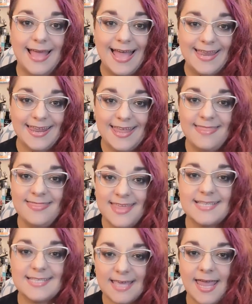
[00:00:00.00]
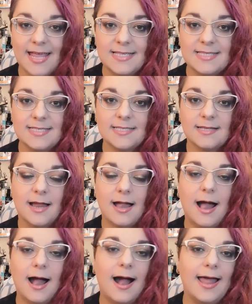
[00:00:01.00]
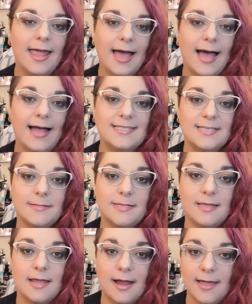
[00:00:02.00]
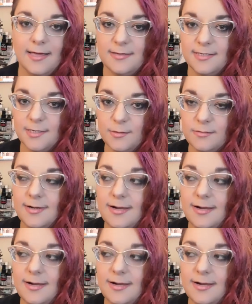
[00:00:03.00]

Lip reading: And in this case, I had something that I could do.